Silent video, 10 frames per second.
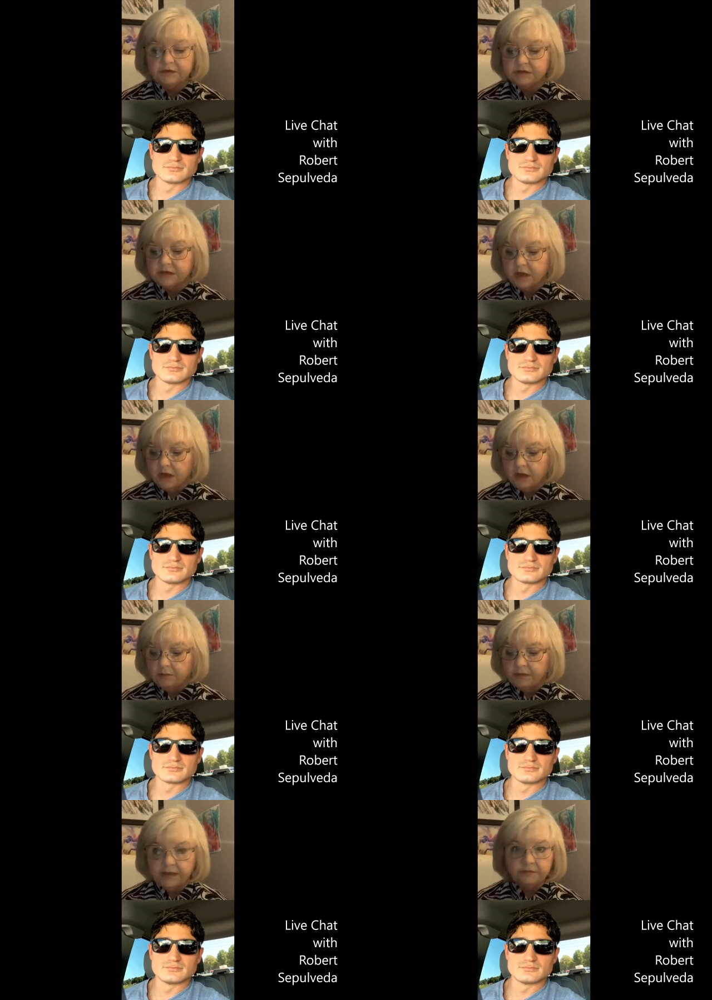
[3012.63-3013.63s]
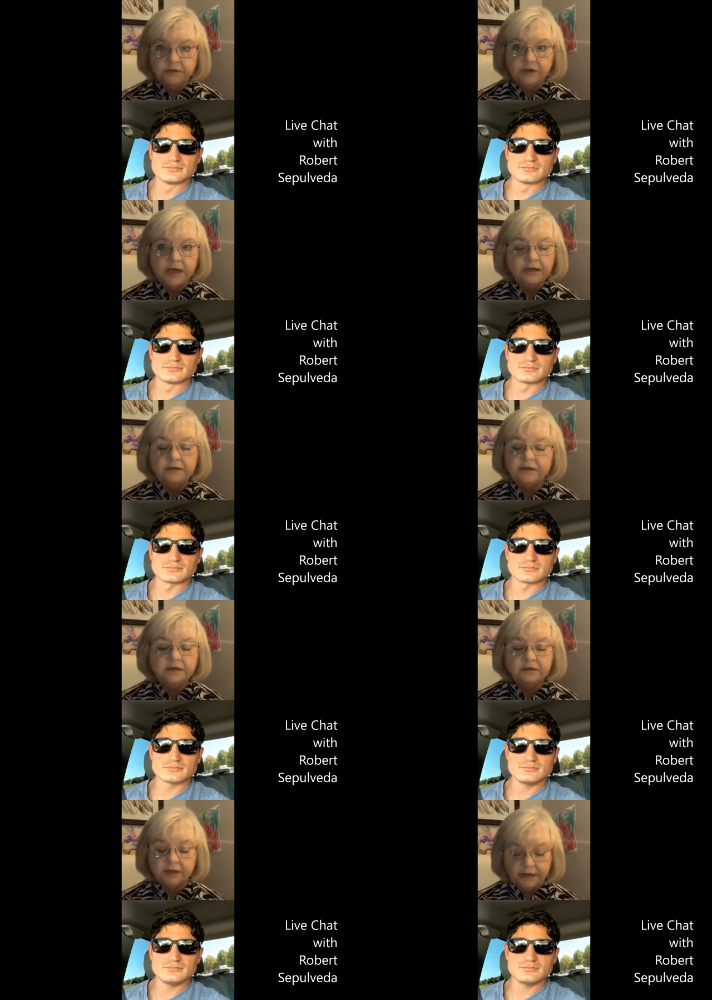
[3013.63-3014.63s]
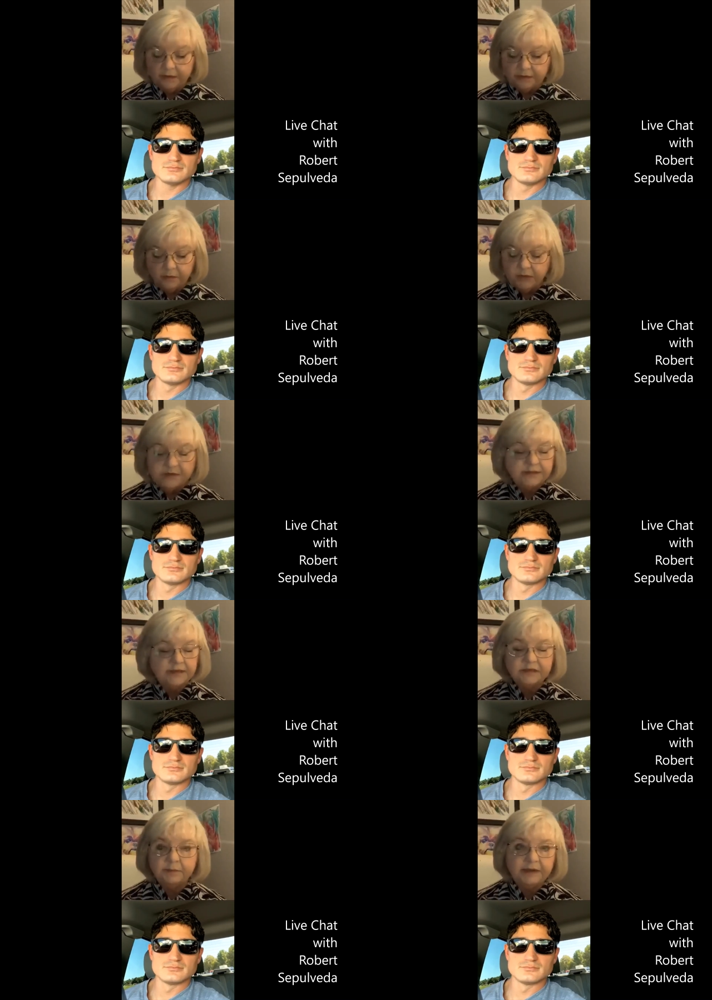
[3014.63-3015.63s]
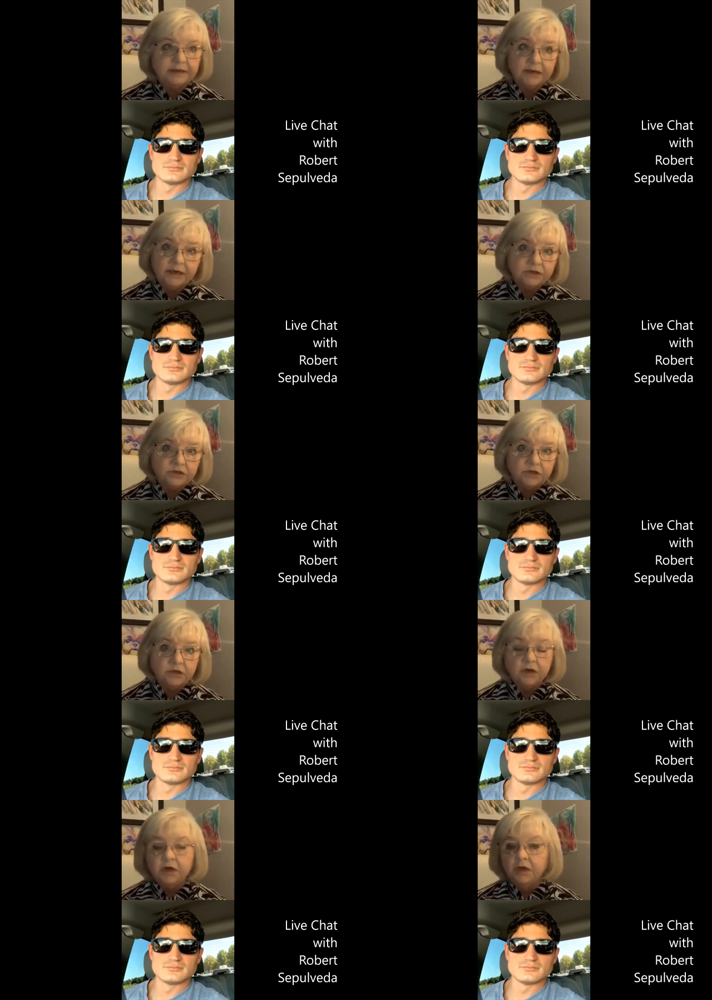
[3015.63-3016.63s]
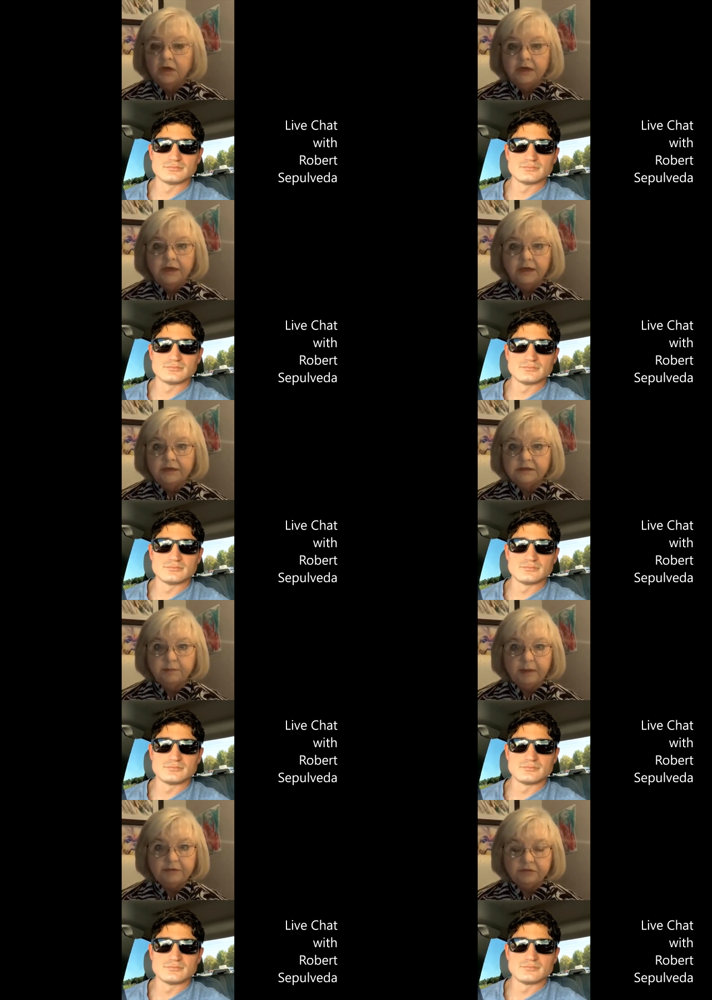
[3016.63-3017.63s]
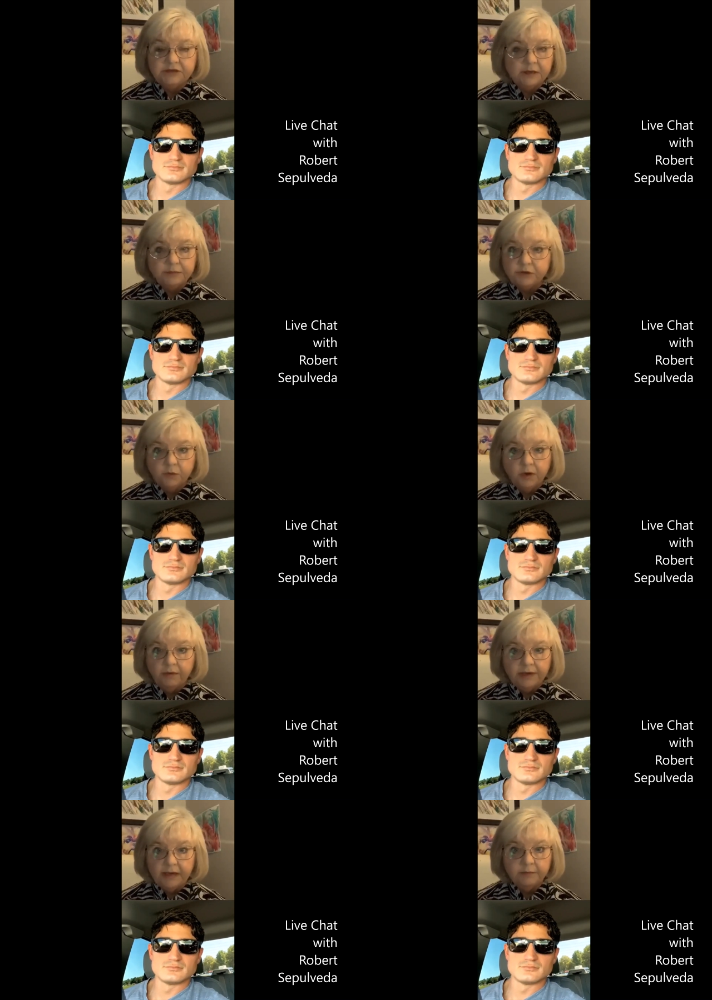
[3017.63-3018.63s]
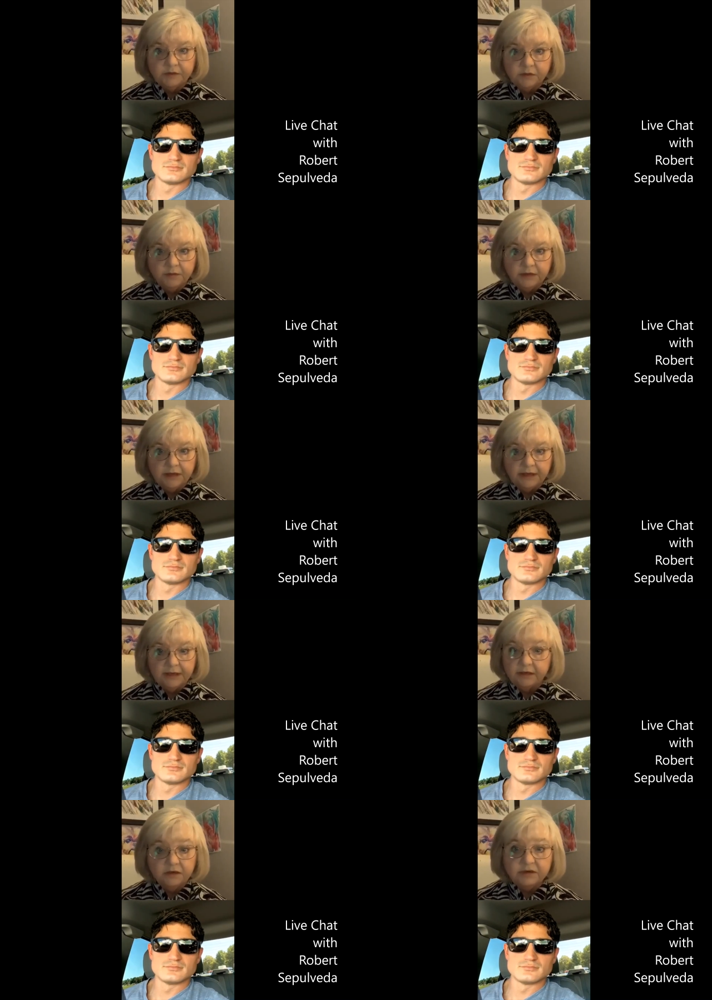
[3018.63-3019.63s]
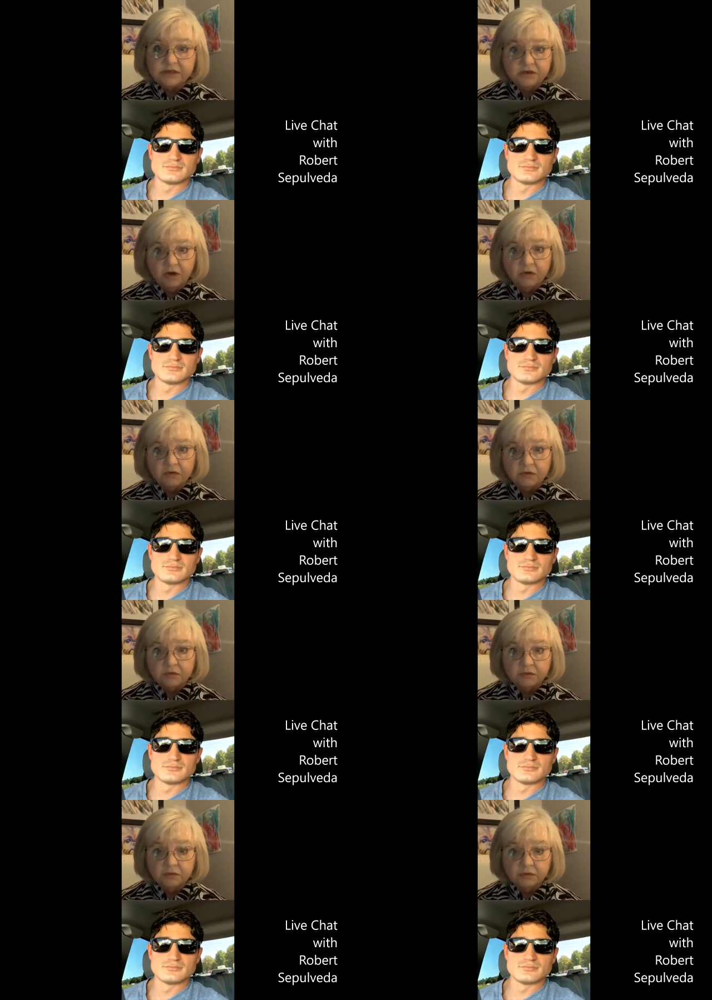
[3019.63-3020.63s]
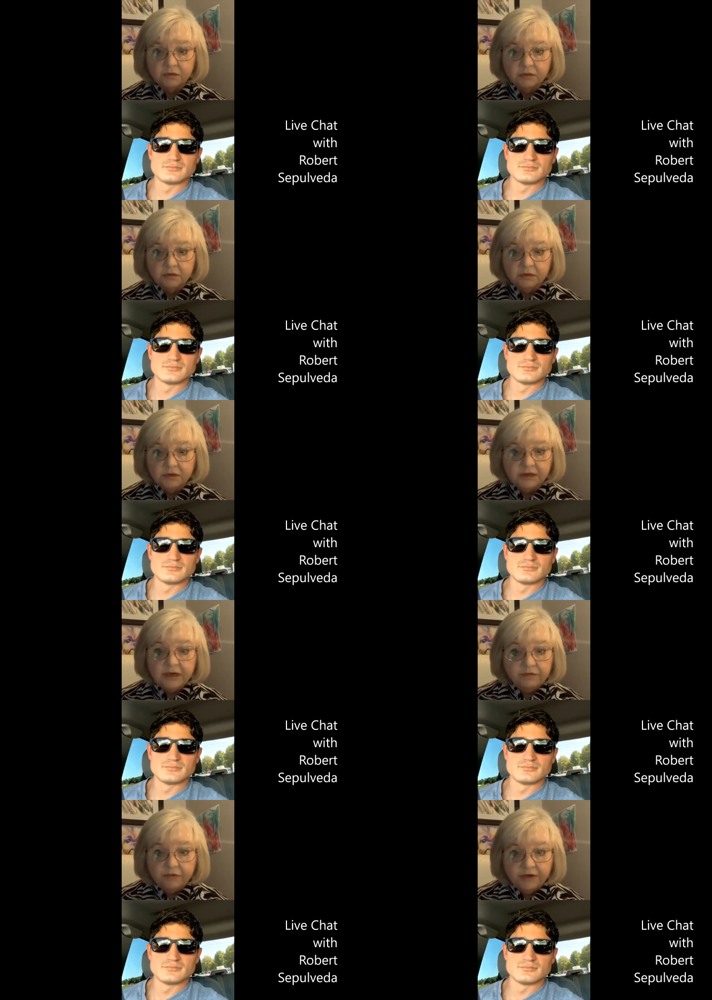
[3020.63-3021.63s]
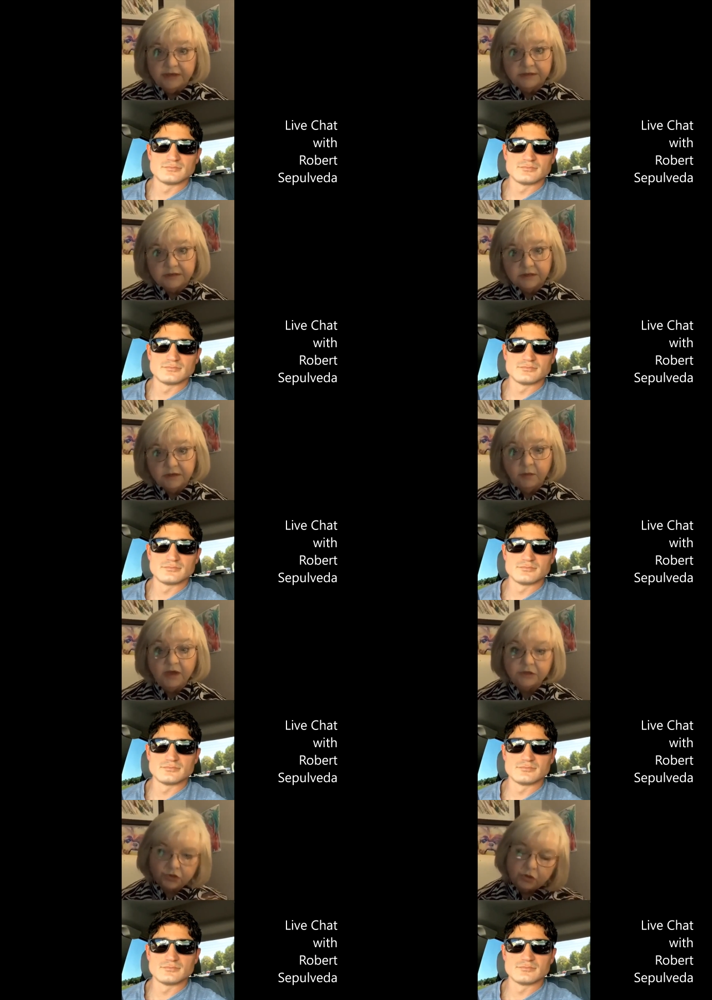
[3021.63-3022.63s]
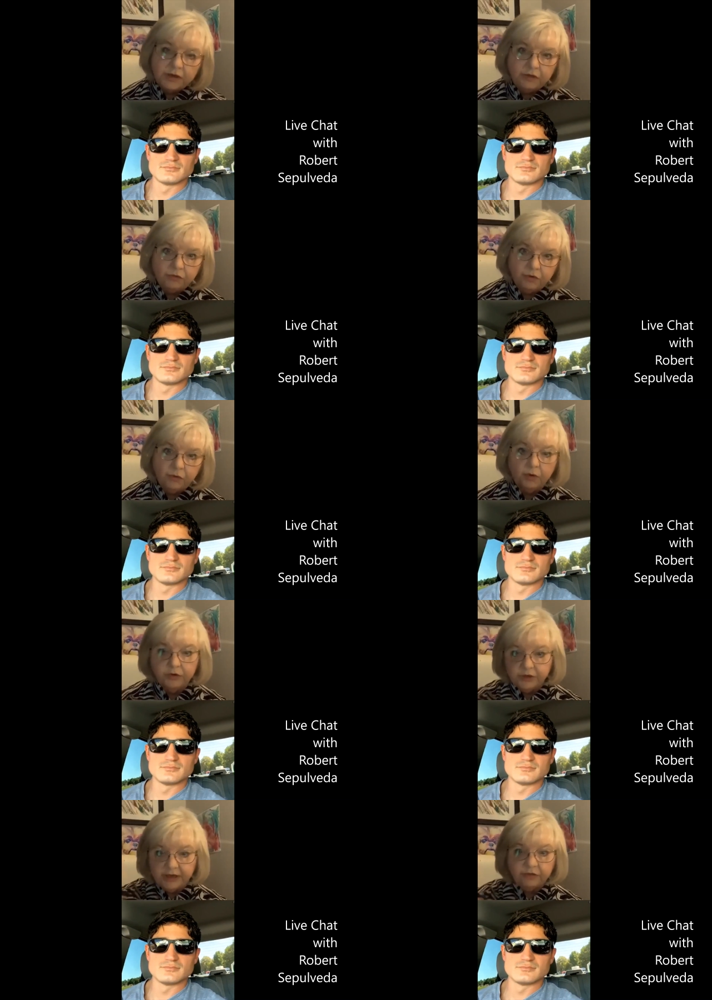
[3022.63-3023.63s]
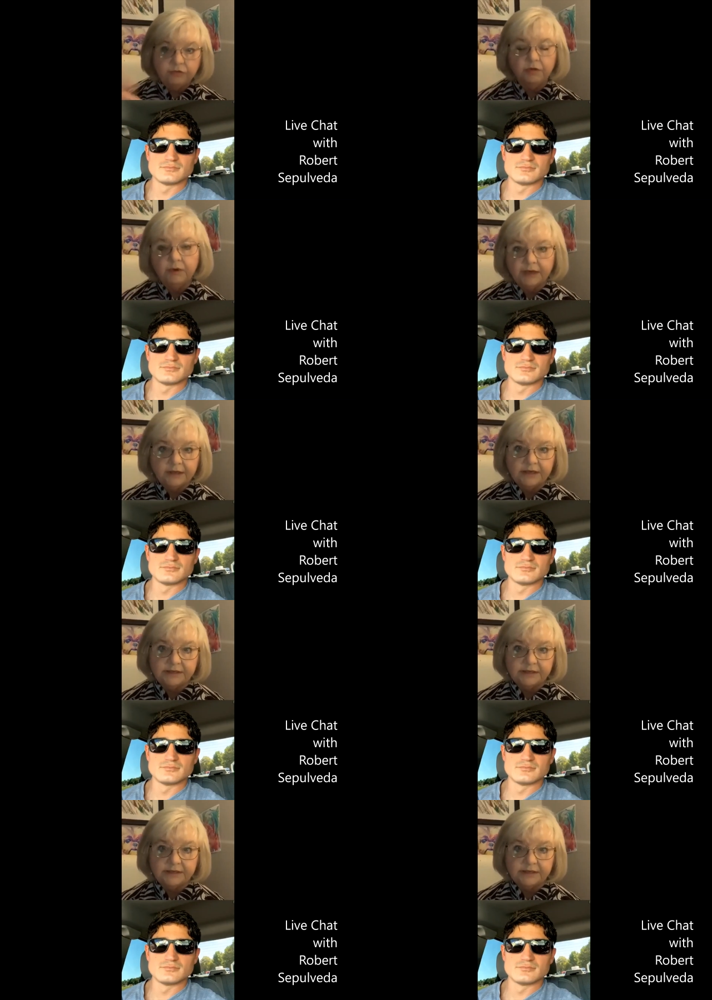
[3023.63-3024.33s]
Speaker 1: um, you know anything anything where they say it's bad connection, it's bad reception where I am, or something like that. No, it's not. It never is. You either don't get through or you get through like this.